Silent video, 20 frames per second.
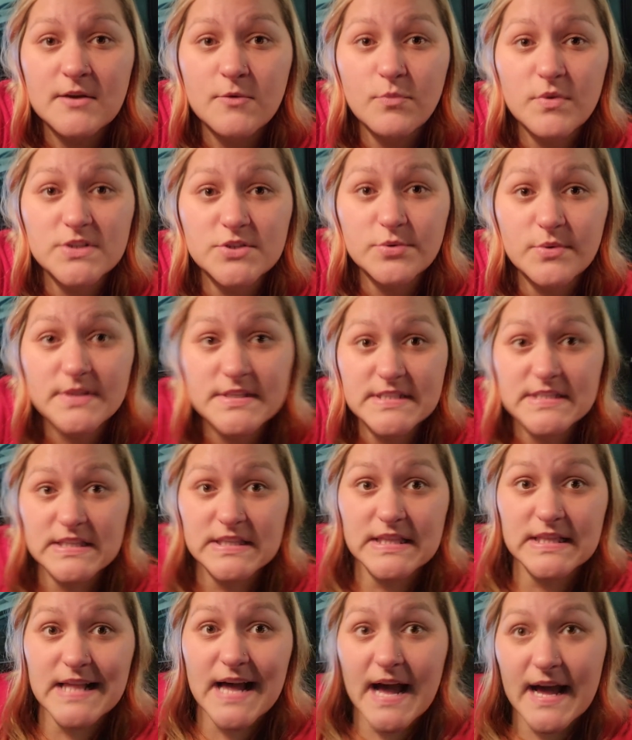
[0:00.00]
which was
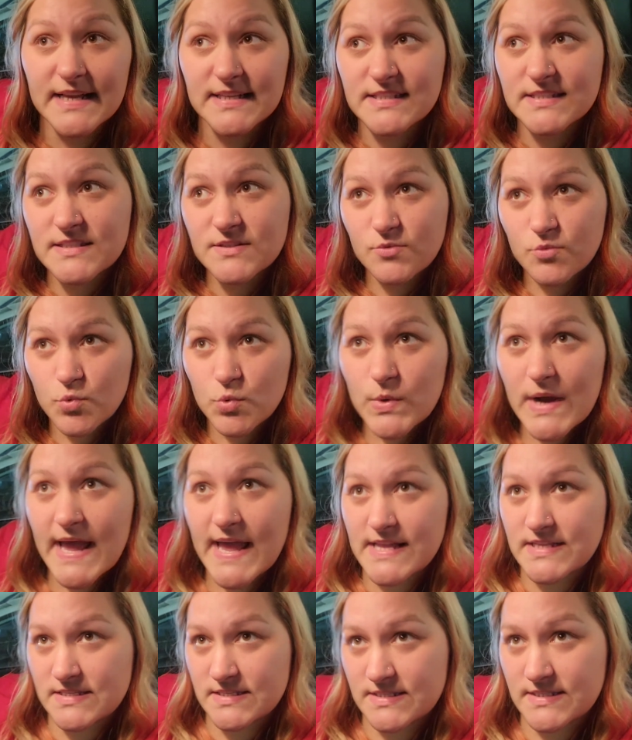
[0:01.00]
last
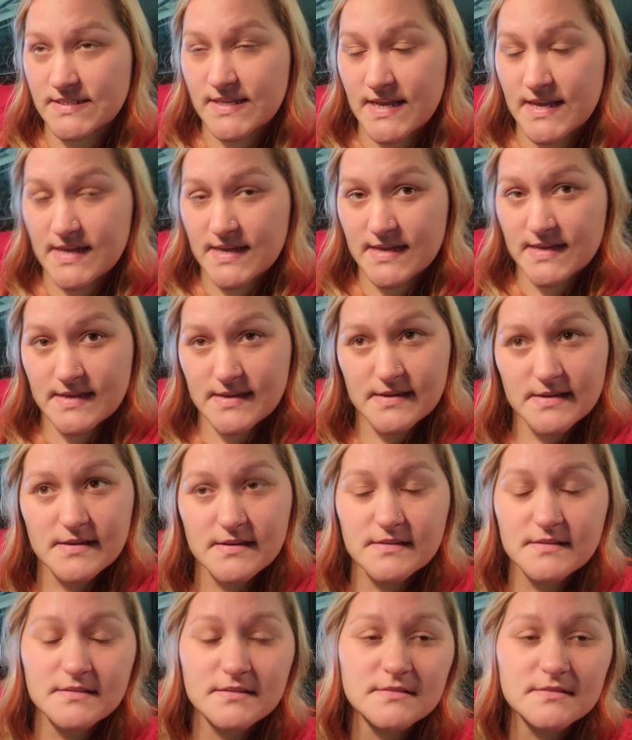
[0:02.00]
Wednesday,